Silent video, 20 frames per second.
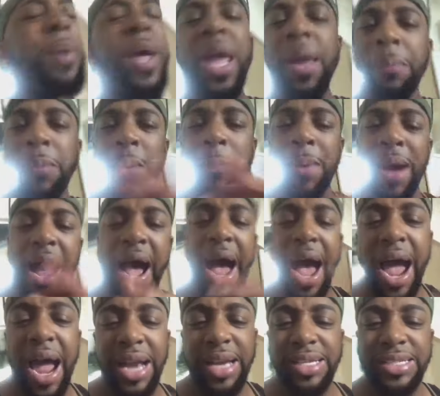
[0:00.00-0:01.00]
people
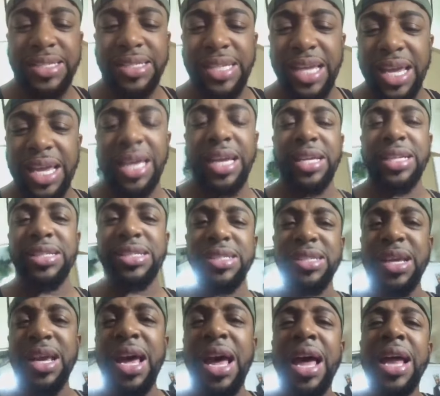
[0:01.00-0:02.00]
behind the
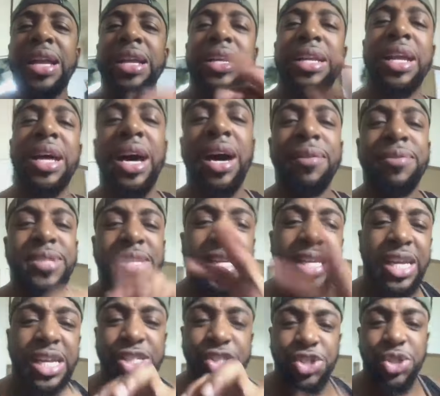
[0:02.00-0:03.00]
scenes love
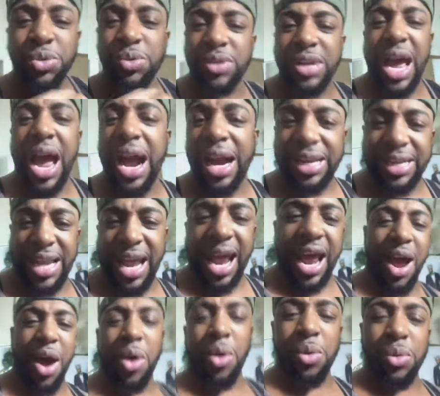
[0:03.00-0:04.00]
to get you knocked
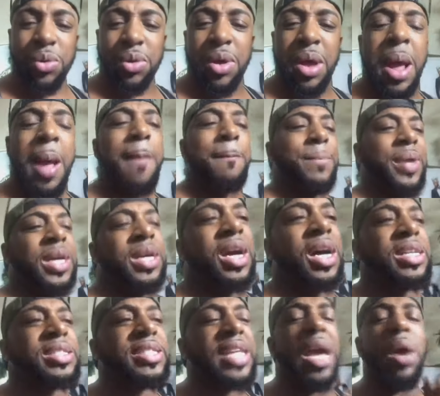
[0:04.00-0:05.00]
down
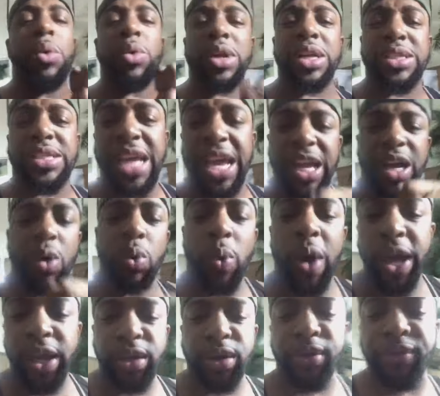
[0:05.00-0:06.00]
because they want to take away